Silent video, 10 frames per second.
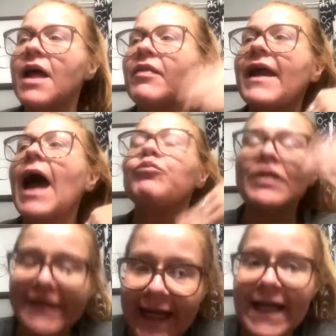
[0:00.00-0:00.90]
Like I'm
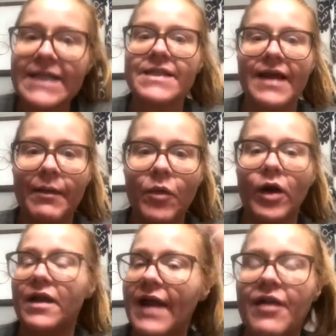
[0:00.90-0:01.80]
relating to them on
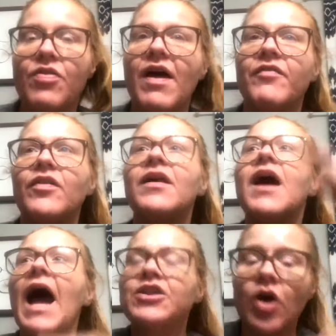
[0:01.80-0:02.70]
another level.
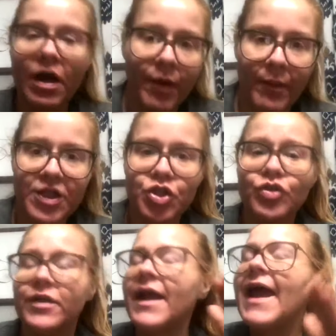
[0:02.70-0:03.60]
I talk about my children.